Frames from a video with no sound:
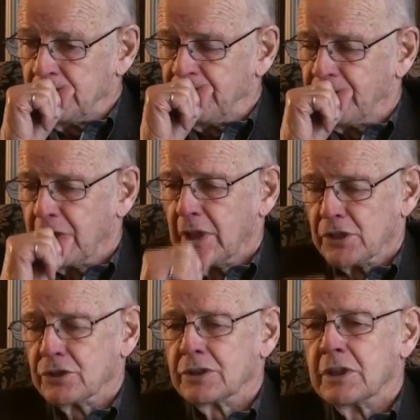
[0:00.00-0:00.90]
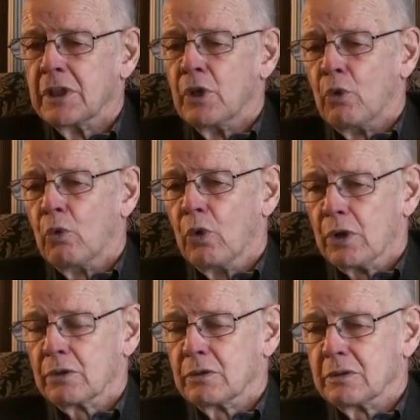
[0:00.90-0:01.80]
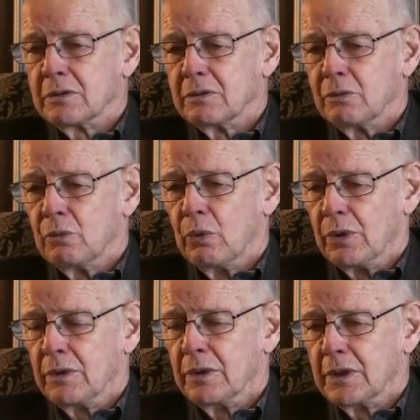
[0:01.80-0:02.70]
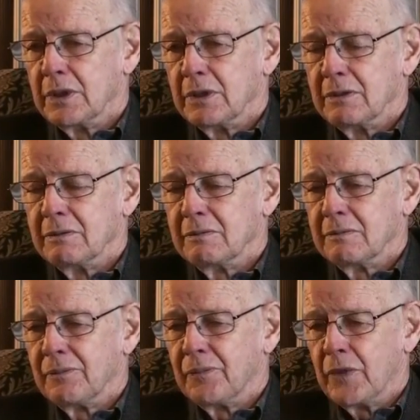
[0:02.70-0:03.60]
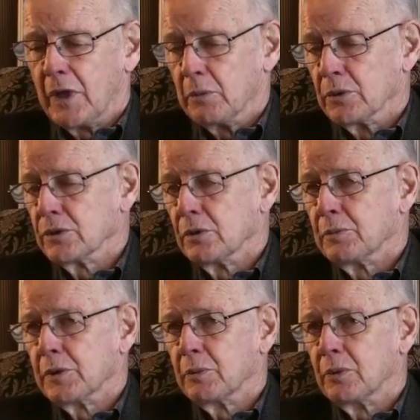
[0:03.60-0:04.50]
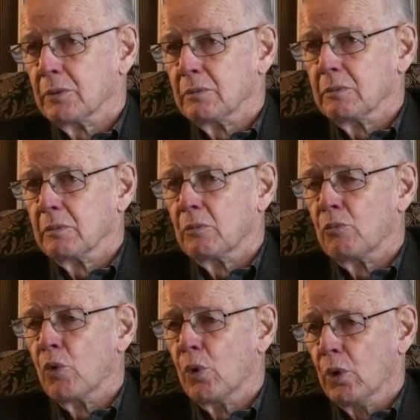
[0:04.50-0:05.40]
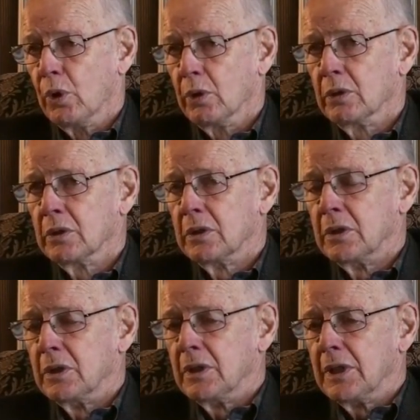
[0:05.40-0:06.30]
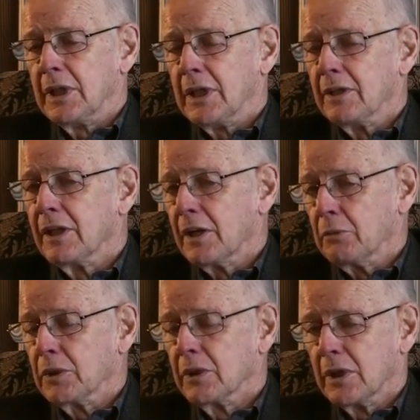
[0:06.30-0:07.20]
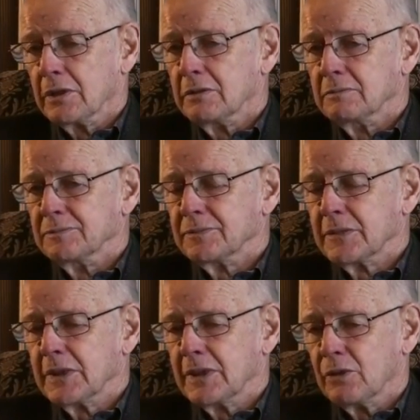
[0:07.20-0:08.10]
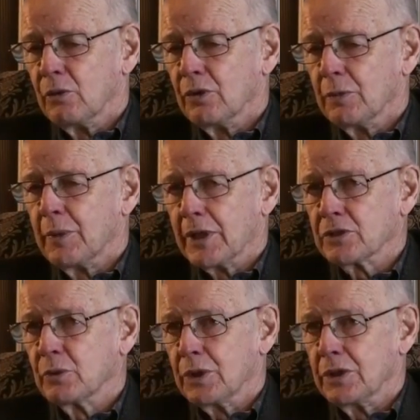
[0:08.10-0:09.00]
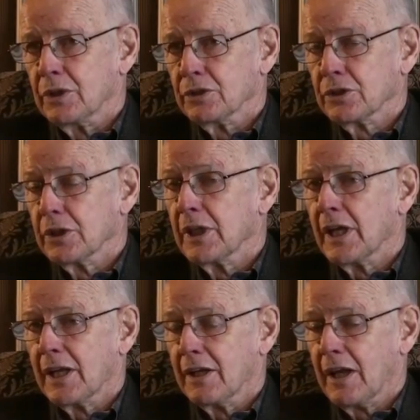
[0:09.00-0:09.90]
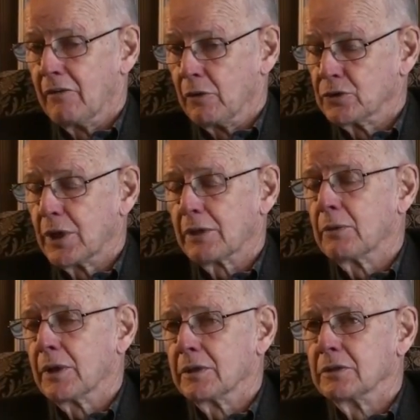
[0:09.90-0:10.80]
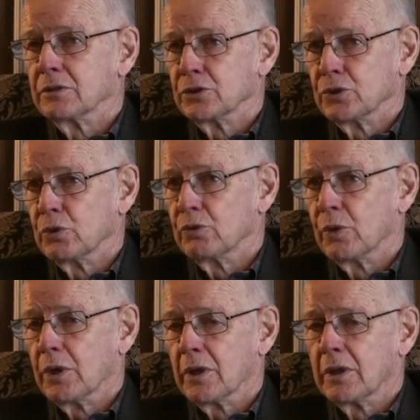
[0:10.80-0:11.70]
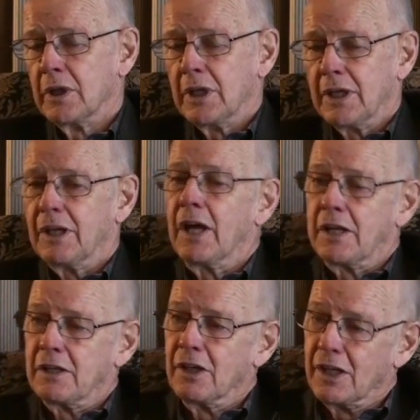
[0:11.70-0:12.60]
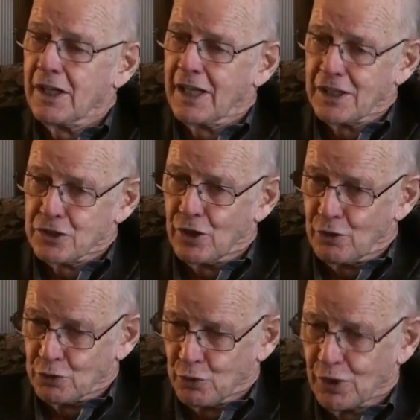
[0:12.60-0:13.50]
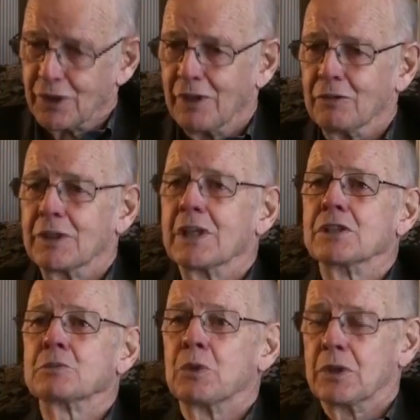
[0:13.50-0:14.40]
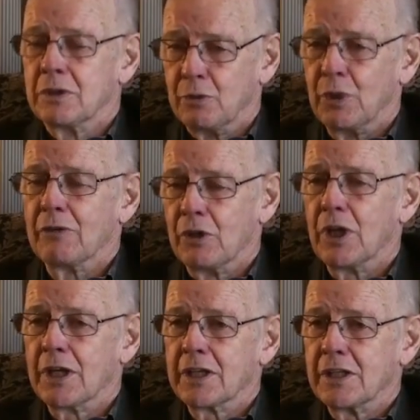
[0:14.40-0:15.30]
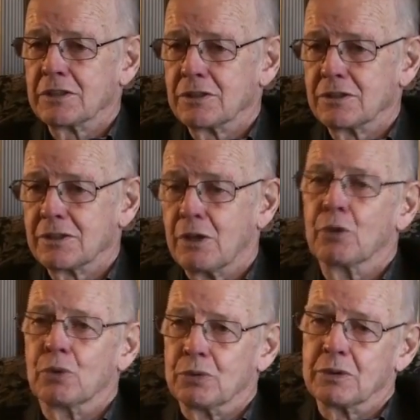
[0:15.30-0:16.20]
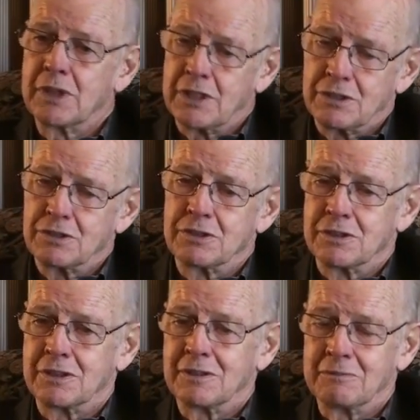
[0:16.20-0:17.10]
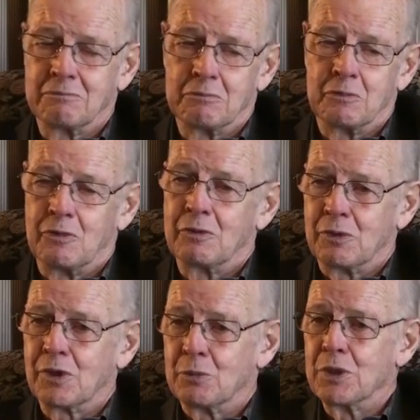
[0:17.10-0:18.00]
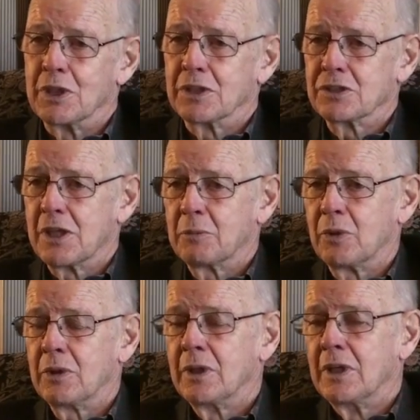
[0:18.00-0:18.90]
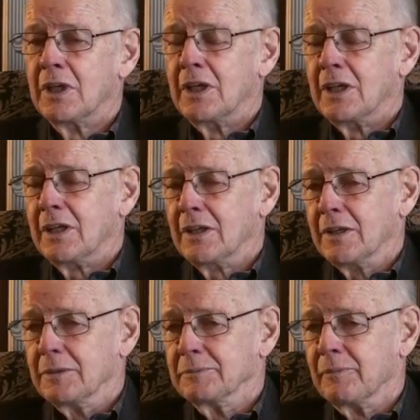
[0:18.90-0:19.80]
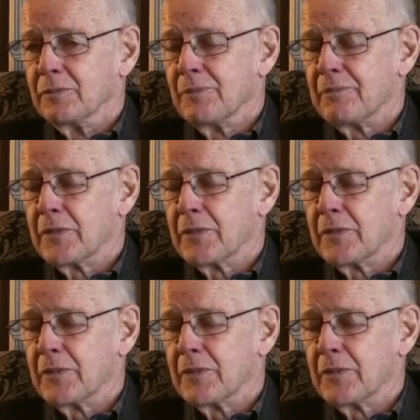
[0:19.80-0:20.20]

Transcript: has worked with the Aboriginal people more in that regard uh, over the past 20 years and, and have a track record to show for it. Not, it hasn't always worked in every case, but we have a lot of cases. Our own cases uh, could be an example um,